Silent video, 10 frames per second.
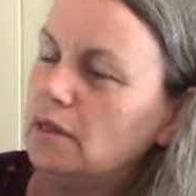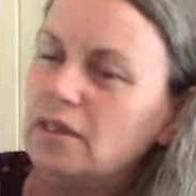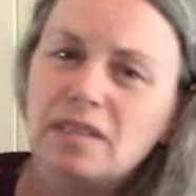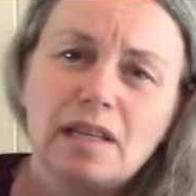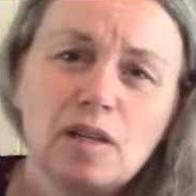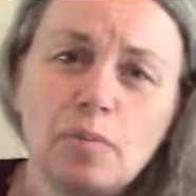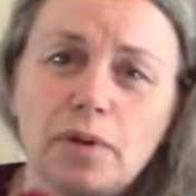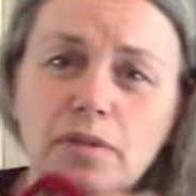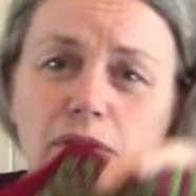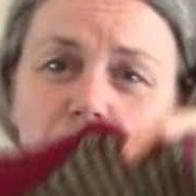It's like a
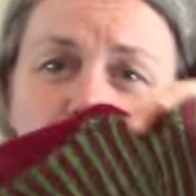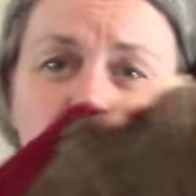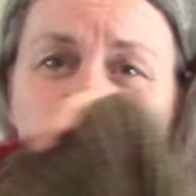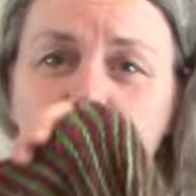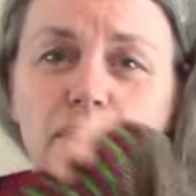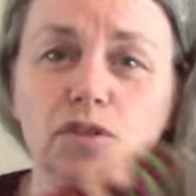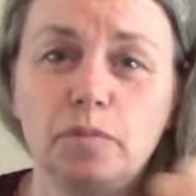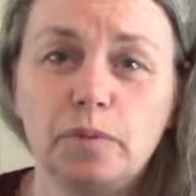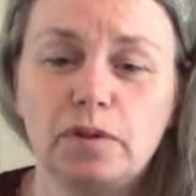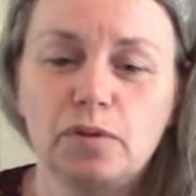puzzle,
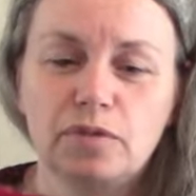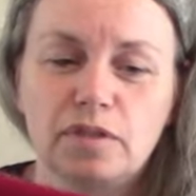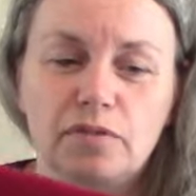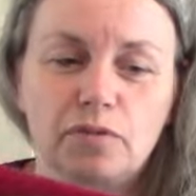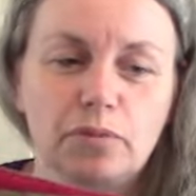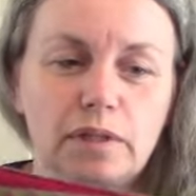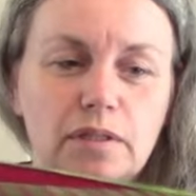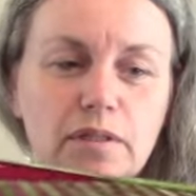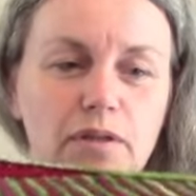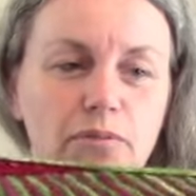typical Stephen
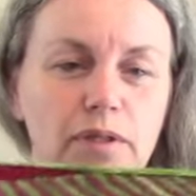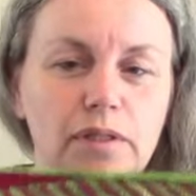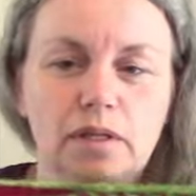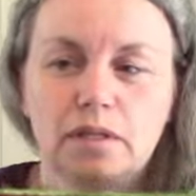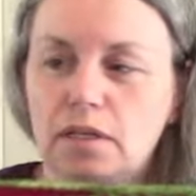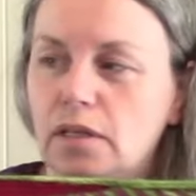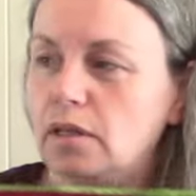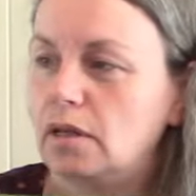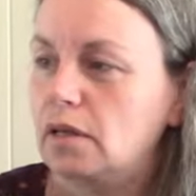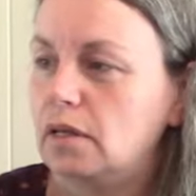West, very nice, and
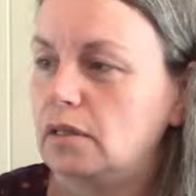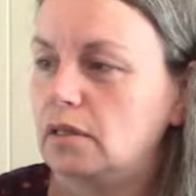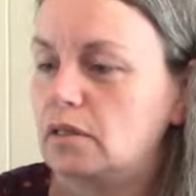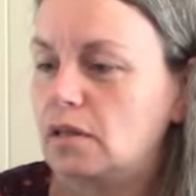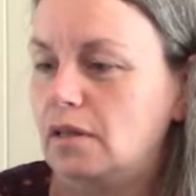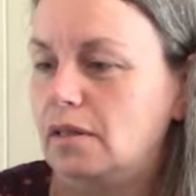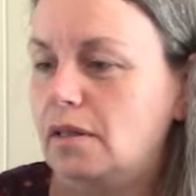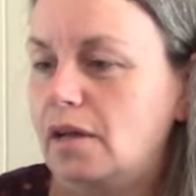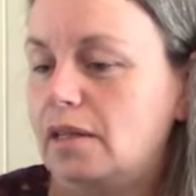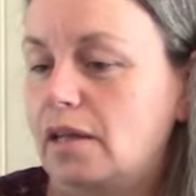it is an
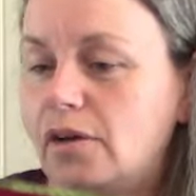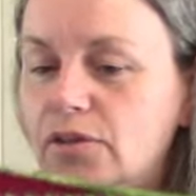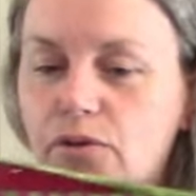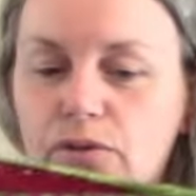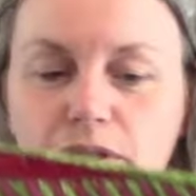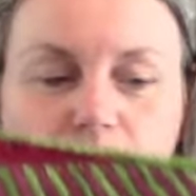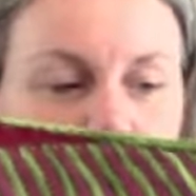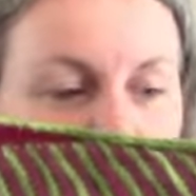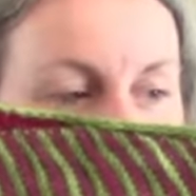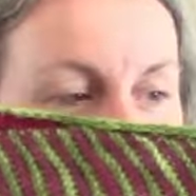I-cord at
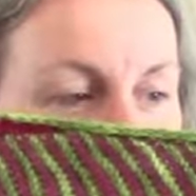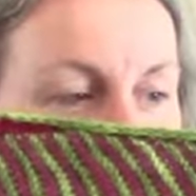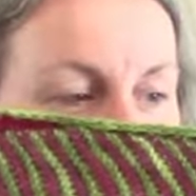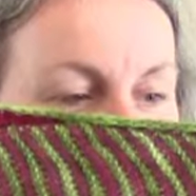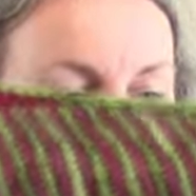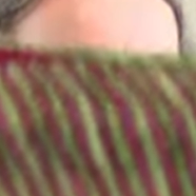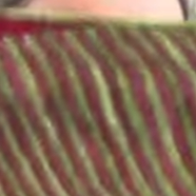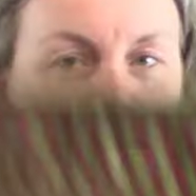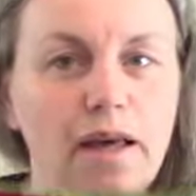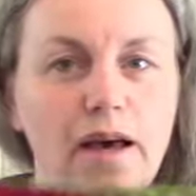the end.
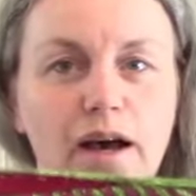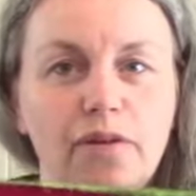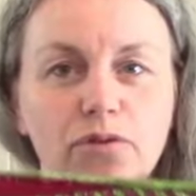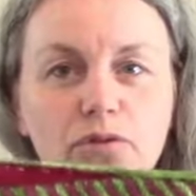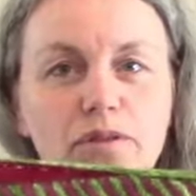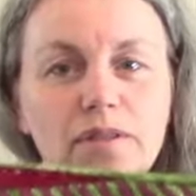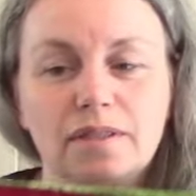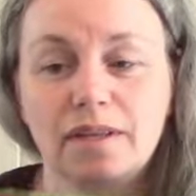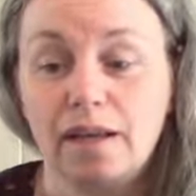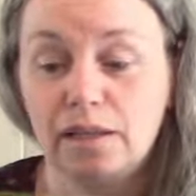I've used this
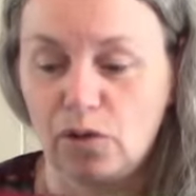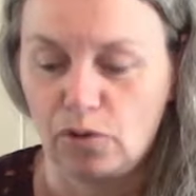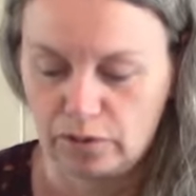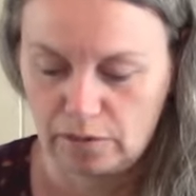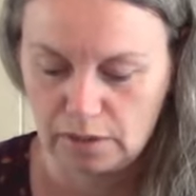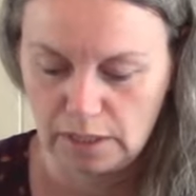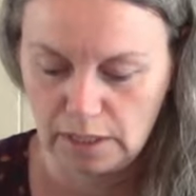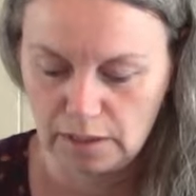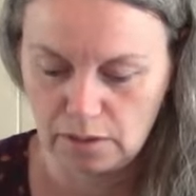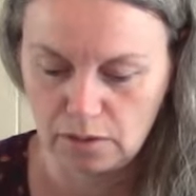a lot.
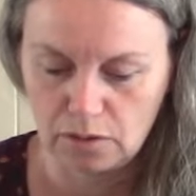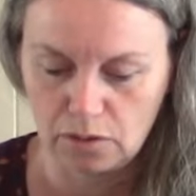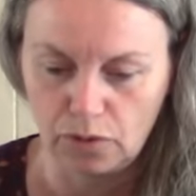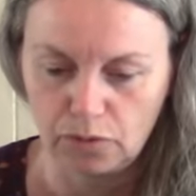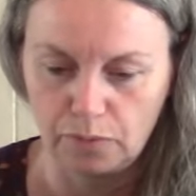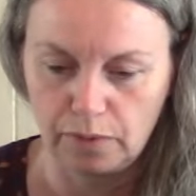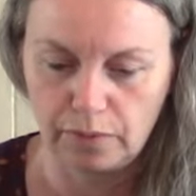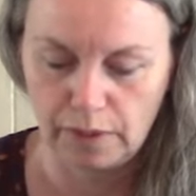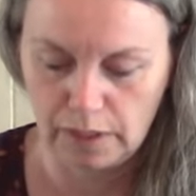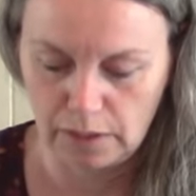It is not
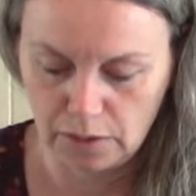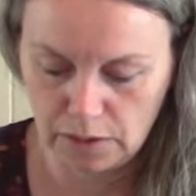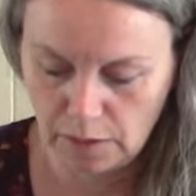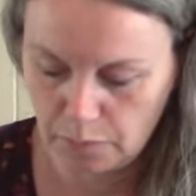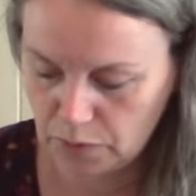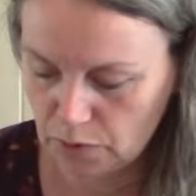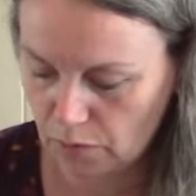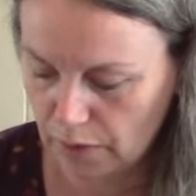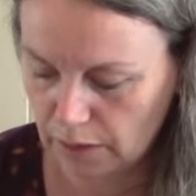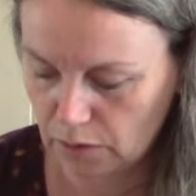very deep, so
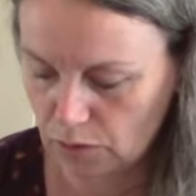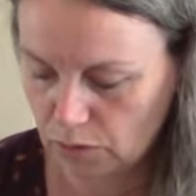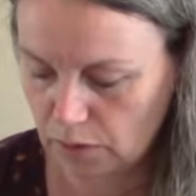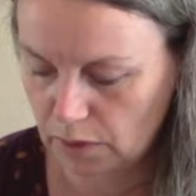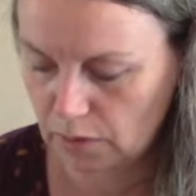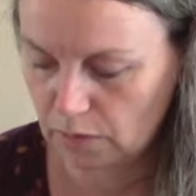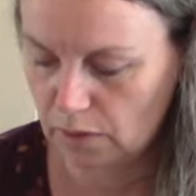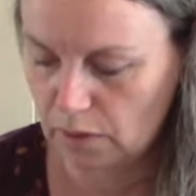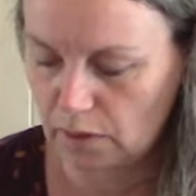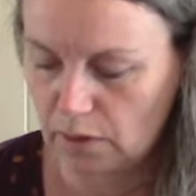I can use it
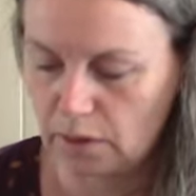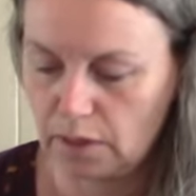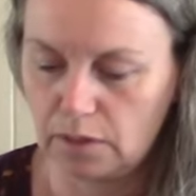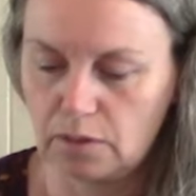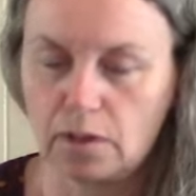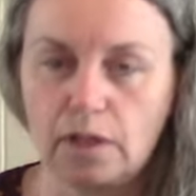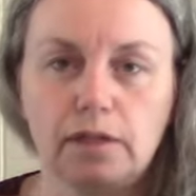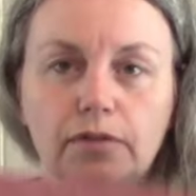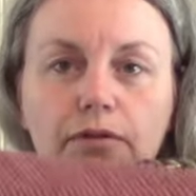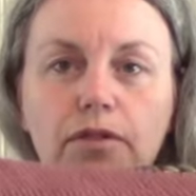inside
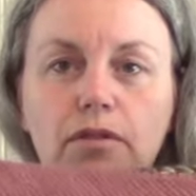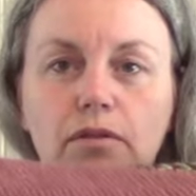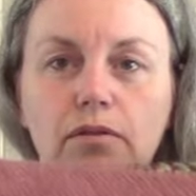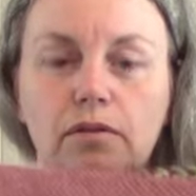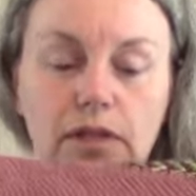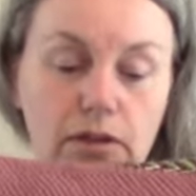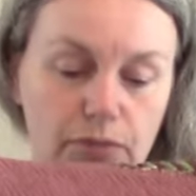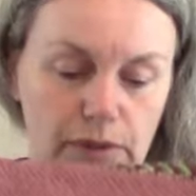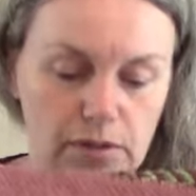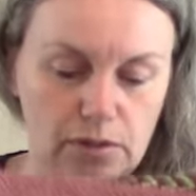if it's in the
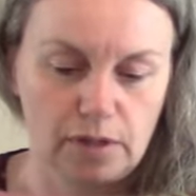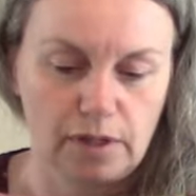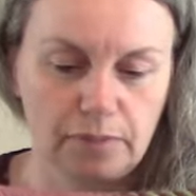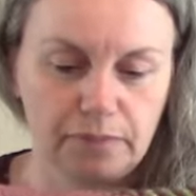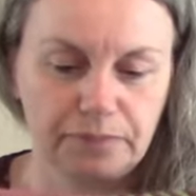winter time.